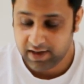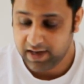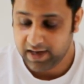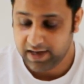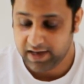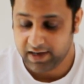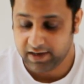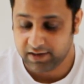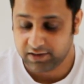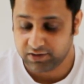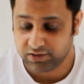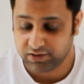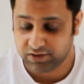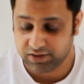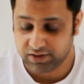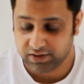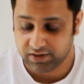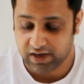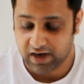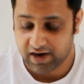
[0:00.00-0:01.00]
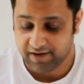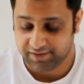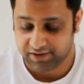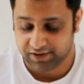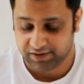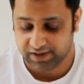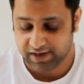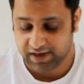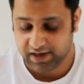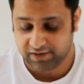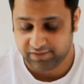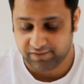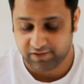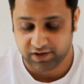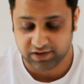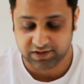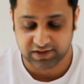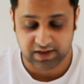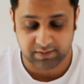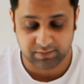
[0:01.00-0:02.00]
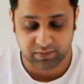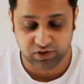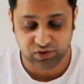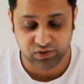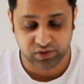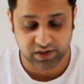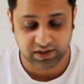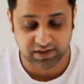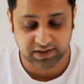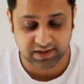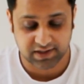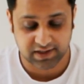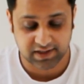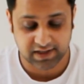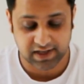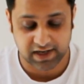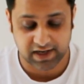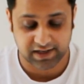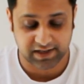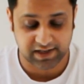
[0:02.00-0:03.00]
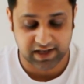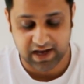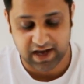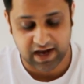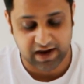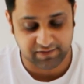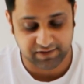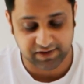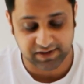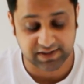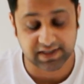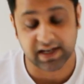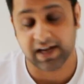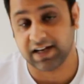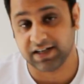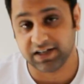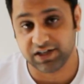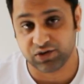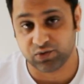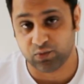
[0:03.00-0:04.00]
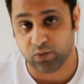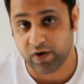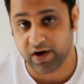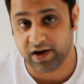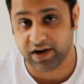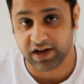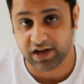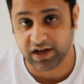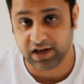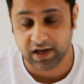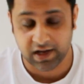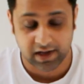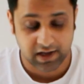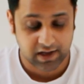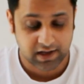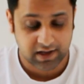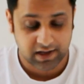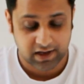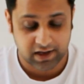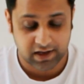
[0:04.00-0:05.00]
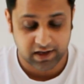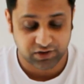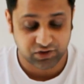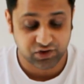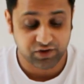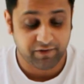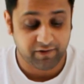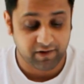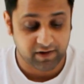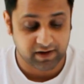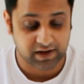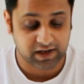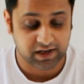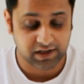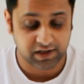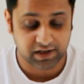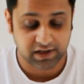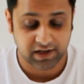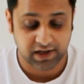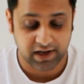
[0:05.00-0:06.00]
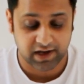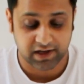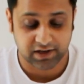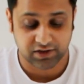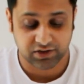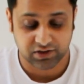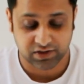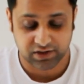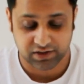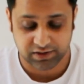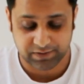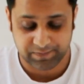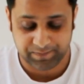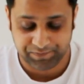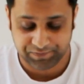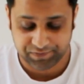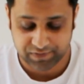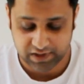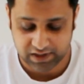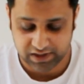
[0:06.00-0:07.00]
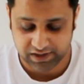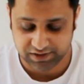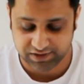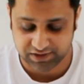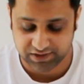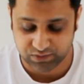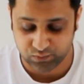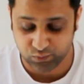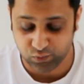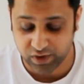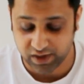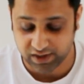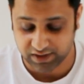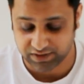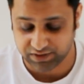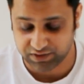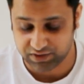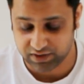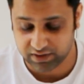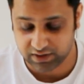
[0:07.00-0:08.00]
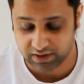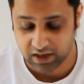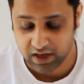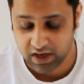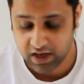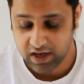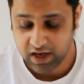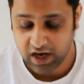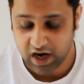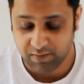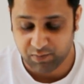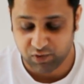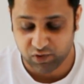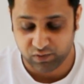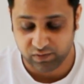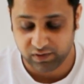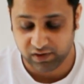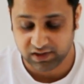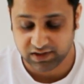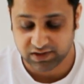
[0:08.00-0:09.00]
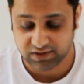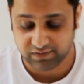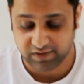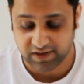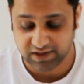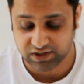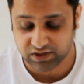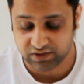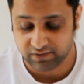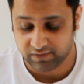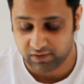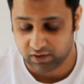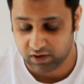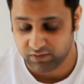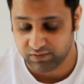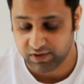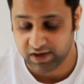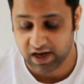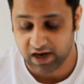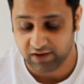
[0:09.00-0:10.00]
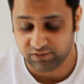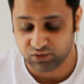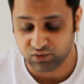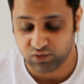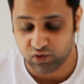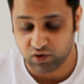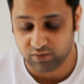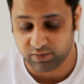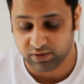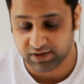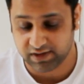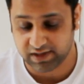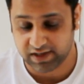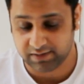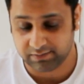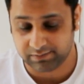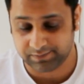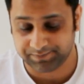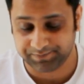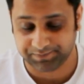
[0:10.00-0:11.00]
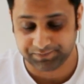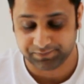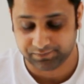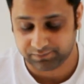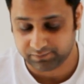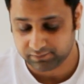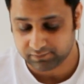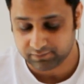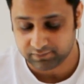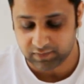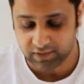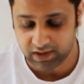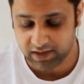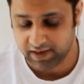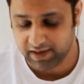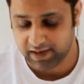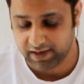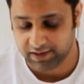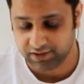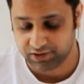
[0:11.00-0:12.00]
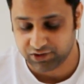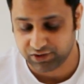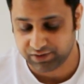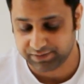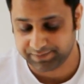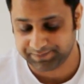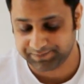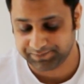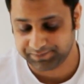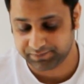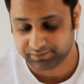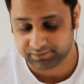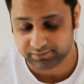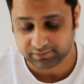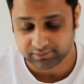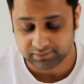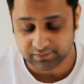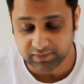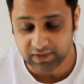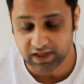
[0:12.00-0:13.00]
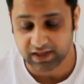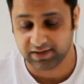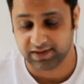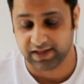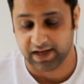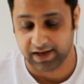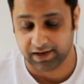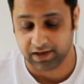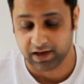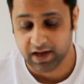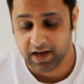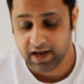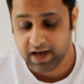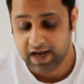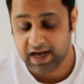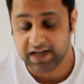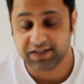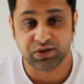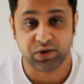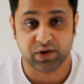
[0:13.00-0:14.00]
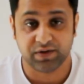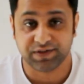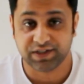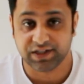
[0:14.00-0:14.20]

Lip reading: And after that, for example, you can see that they have designed it very differently, and its wings, upper wings, first of all we have to open them, and then as you have